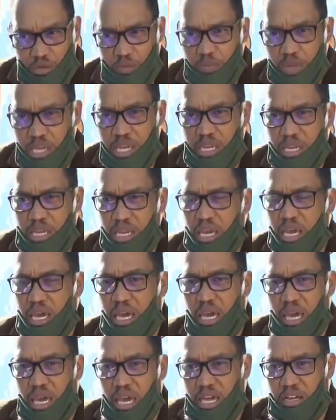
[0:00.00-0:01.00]
to me
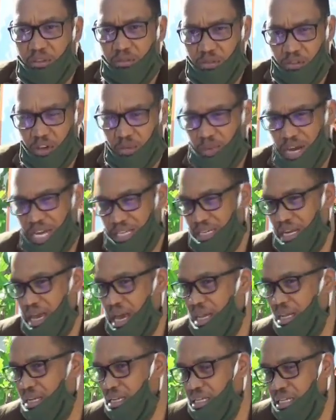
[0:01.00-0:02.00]
and to the party
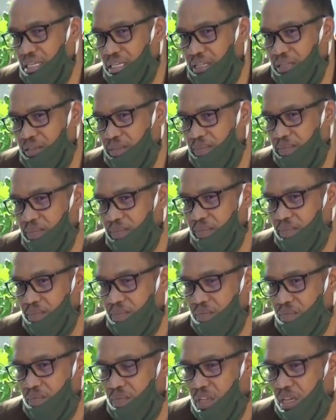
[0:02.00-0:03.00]
I lead.
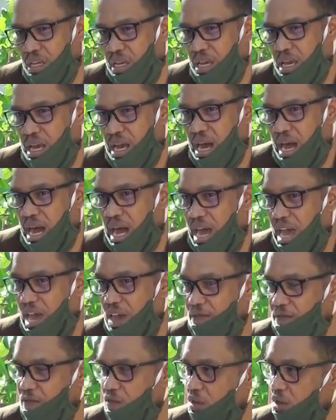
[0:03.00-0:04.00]
I
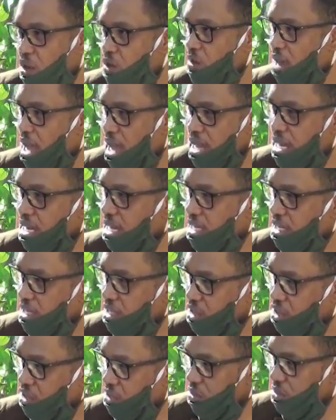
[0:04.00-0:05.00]
have no anger
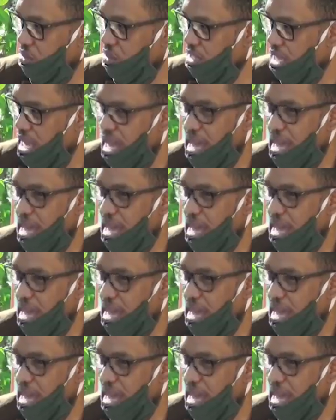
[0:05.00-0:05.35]
issues,